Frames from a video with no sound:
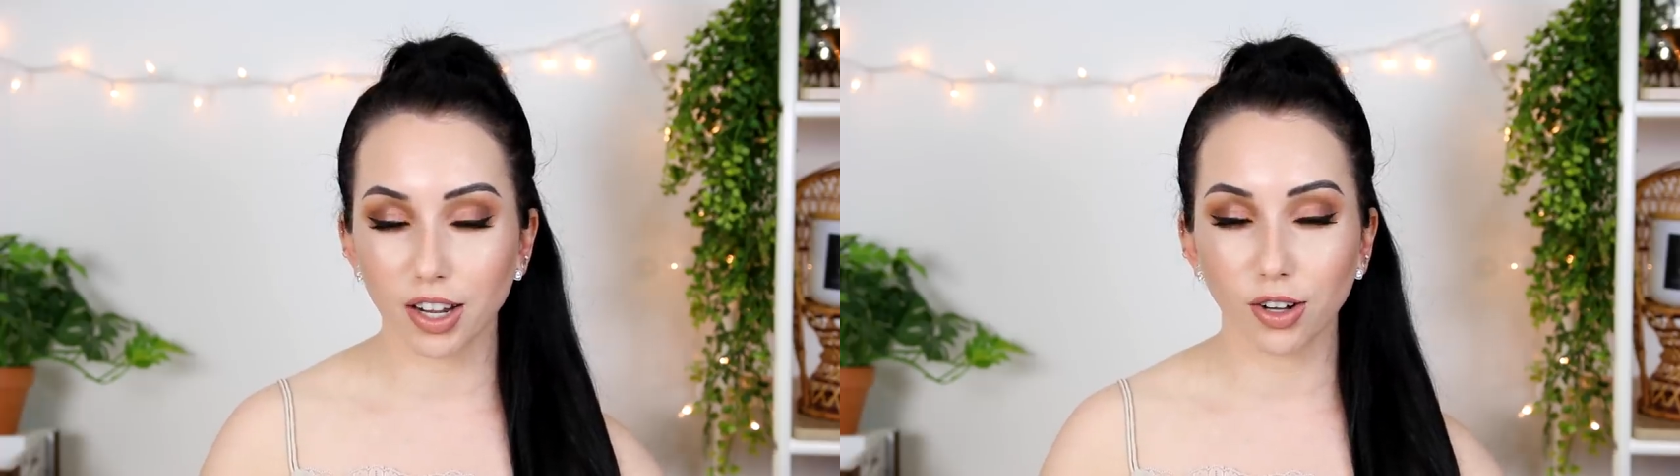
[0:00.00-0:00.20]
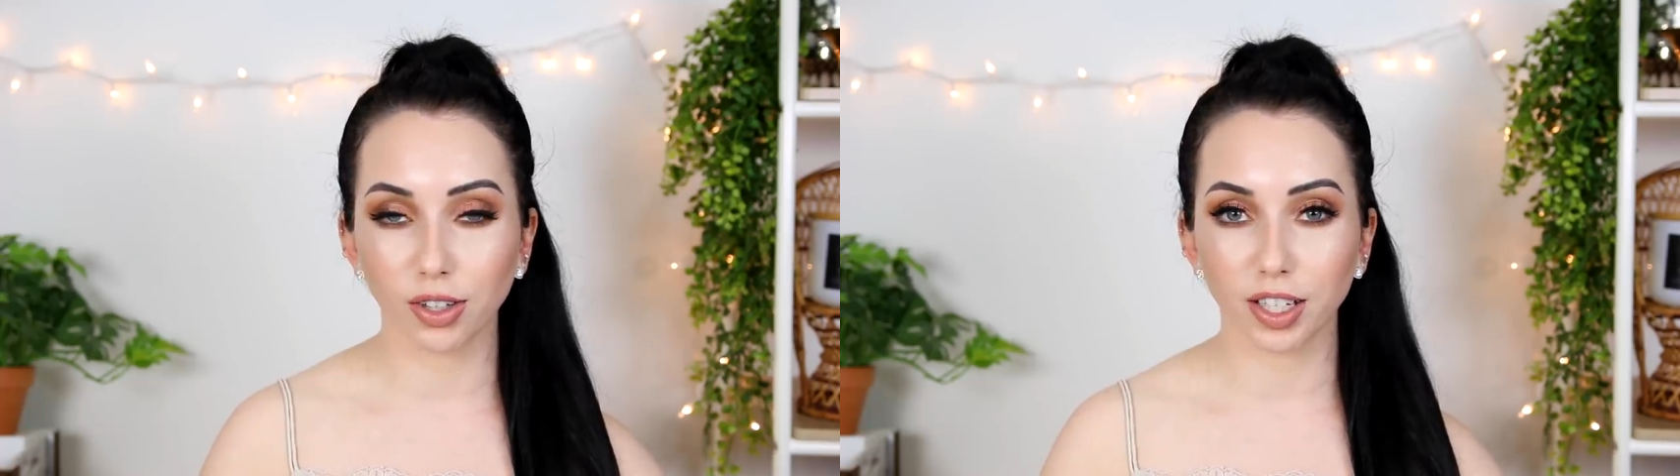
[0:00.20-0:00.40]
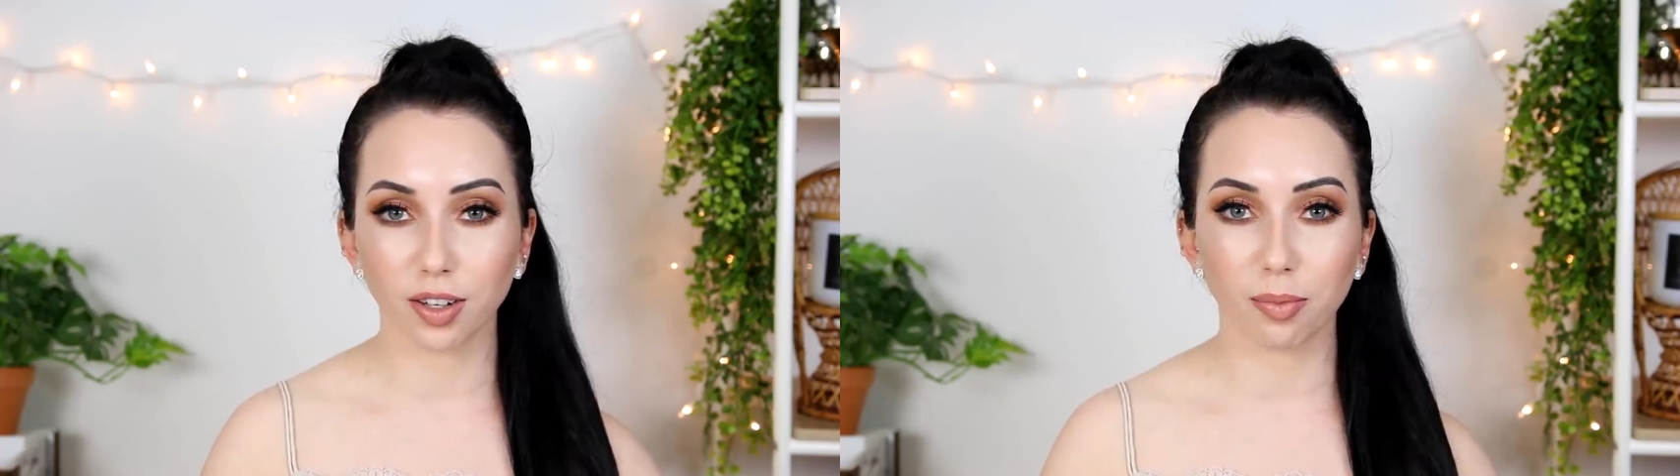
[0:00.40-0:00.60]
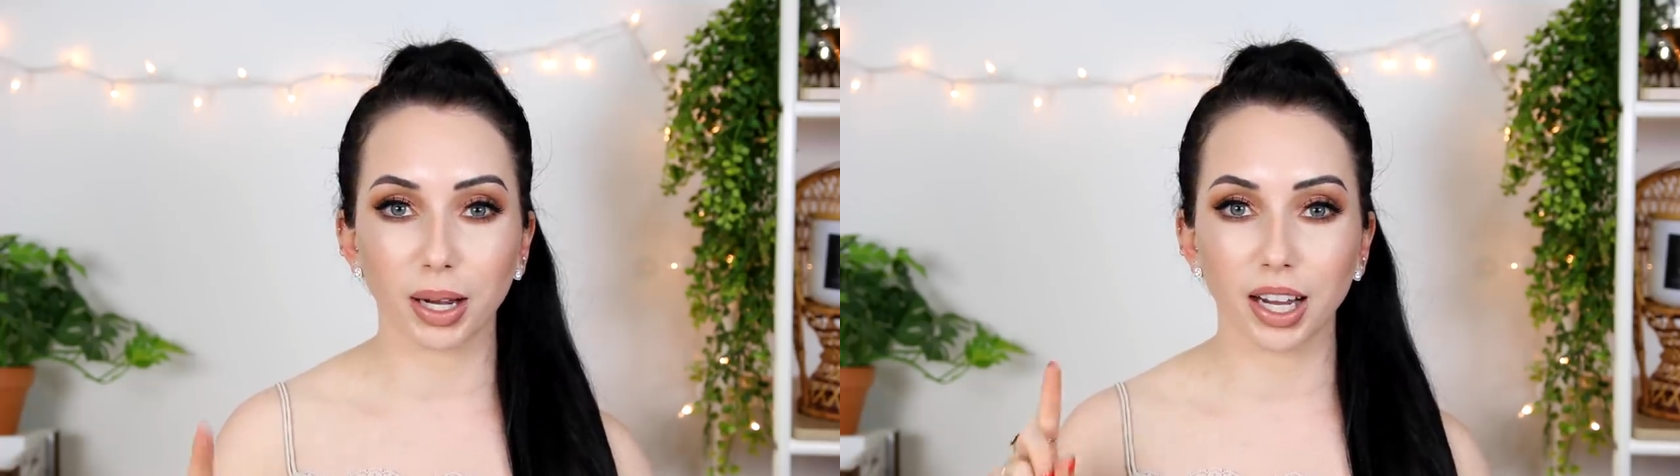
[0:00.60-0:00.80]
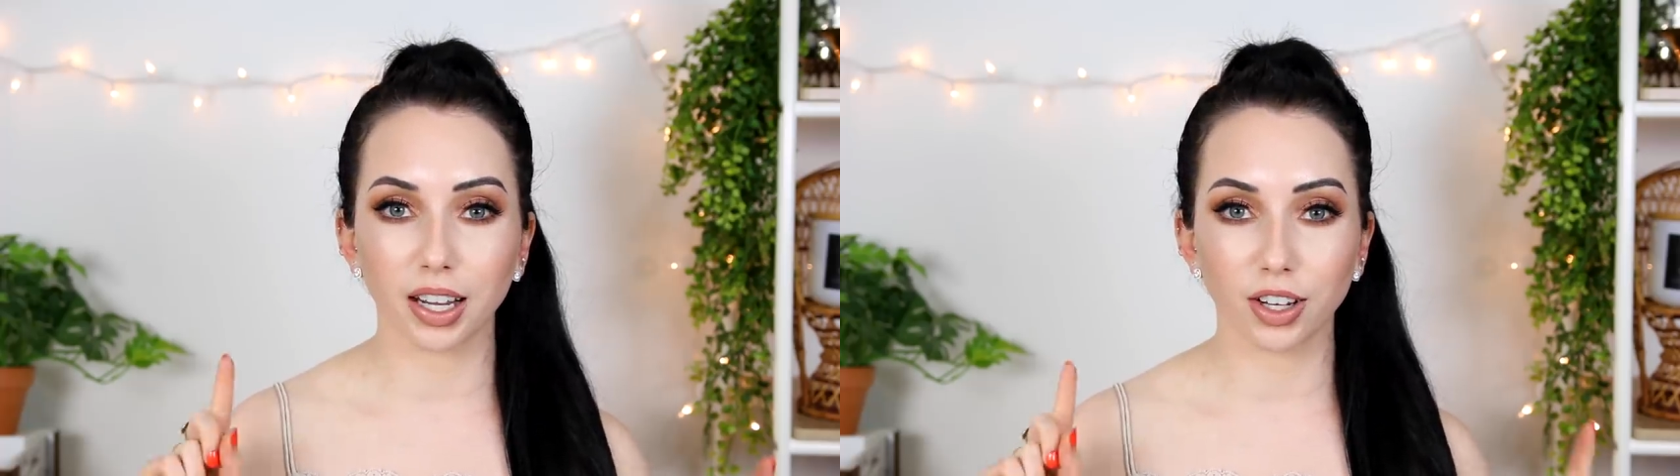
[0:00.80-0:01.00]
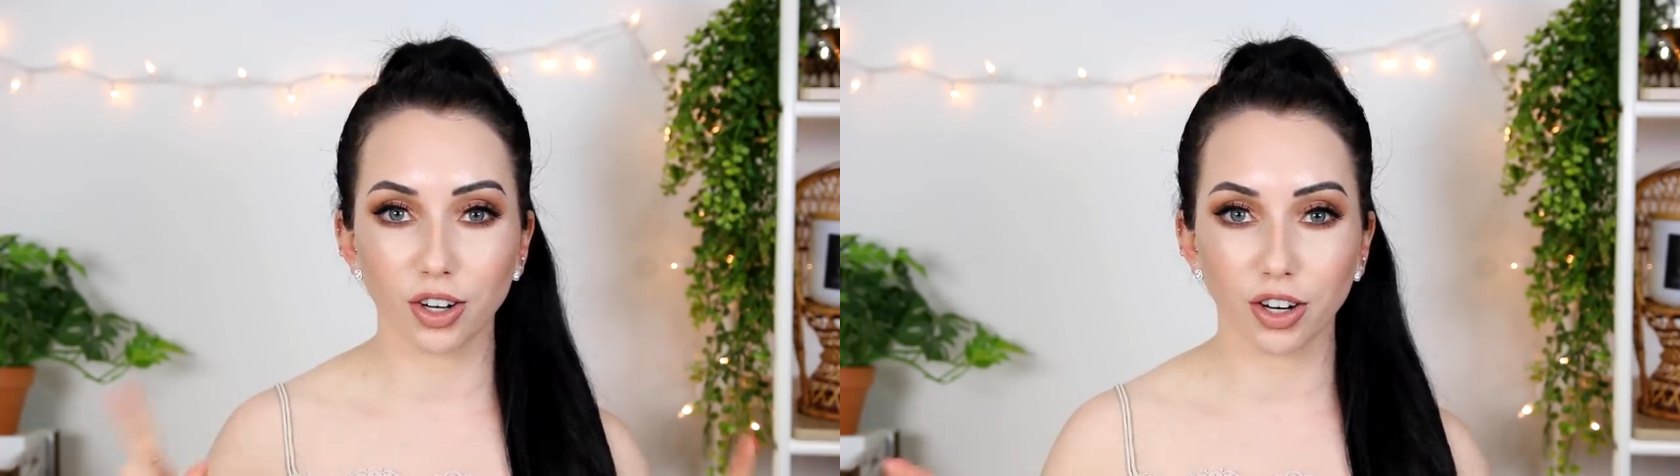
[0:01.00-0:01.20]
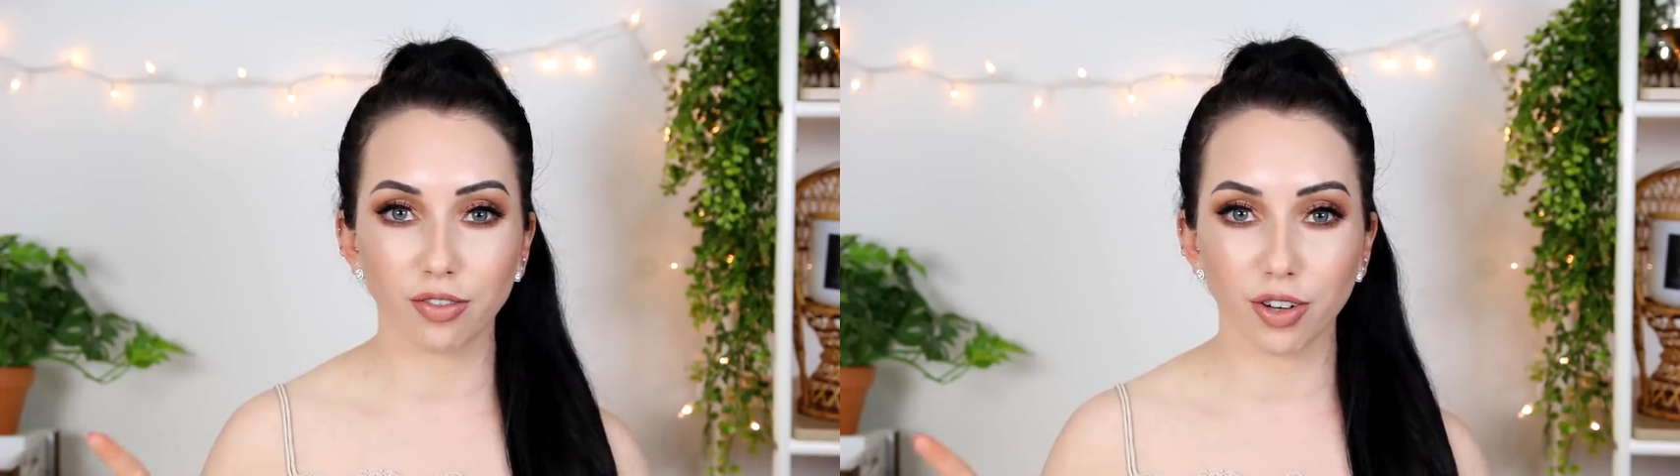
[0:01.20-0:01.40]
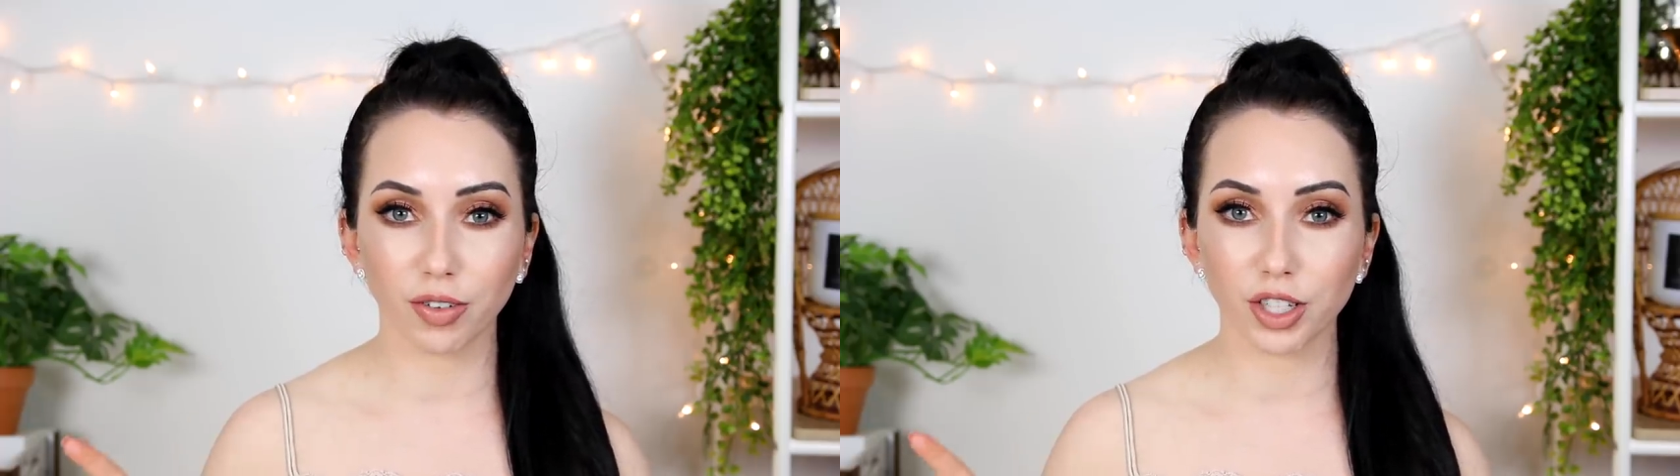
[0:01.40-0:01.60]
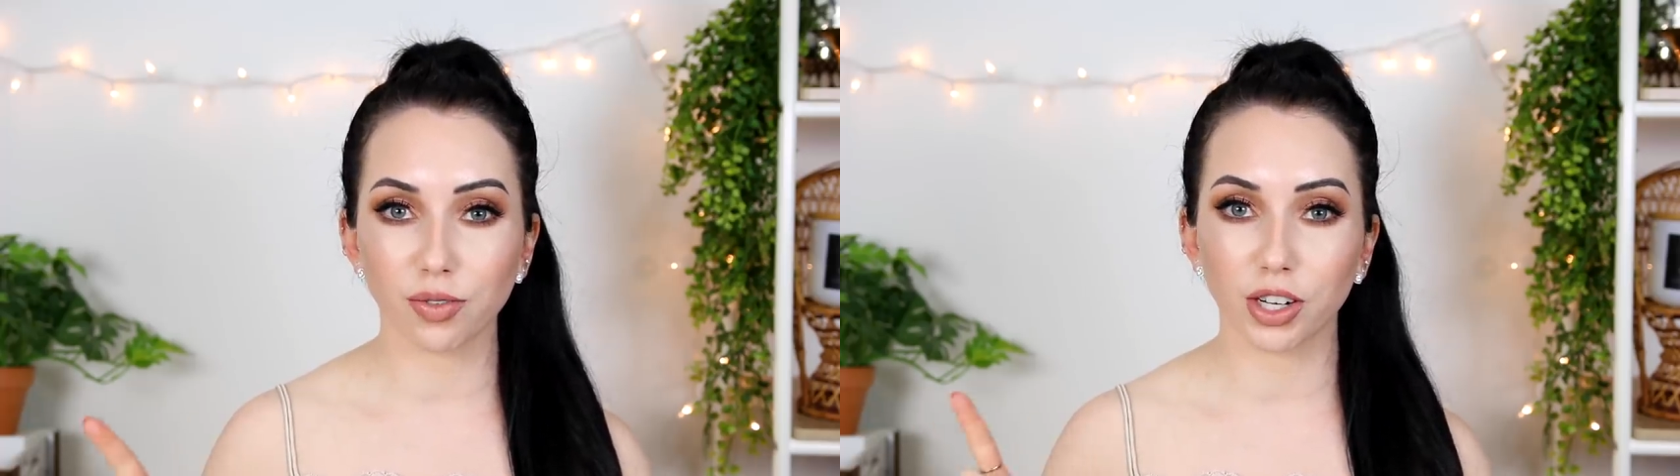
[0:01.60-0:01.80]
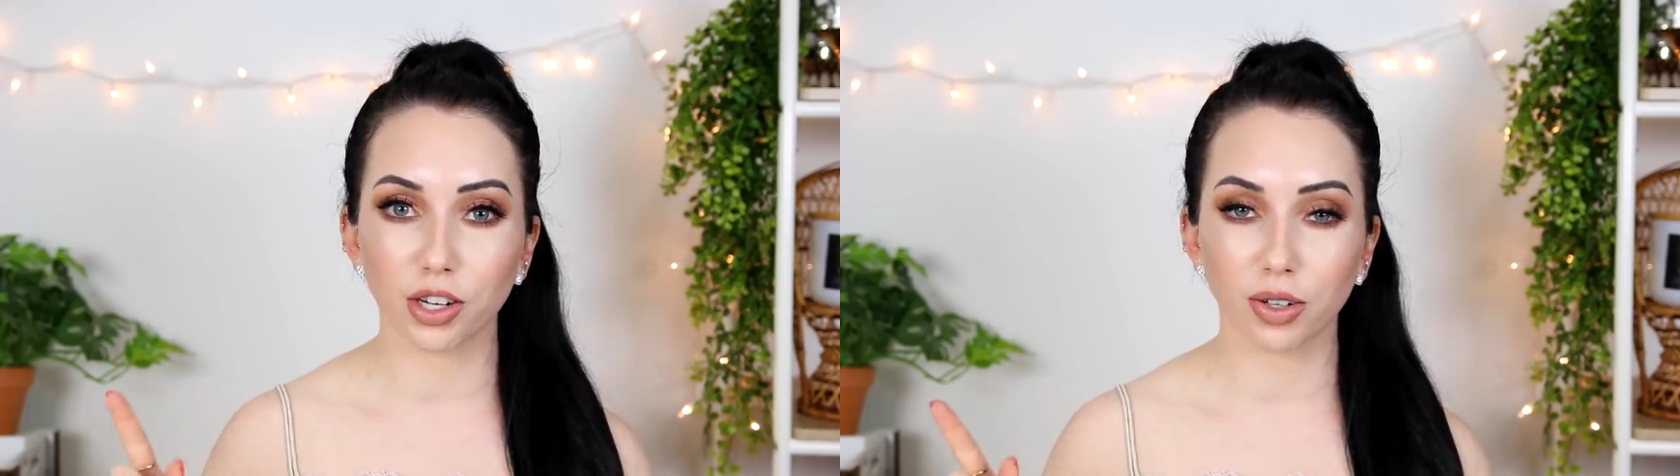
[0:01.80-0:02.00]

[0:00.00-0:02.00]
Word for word: I'll link my current favorites video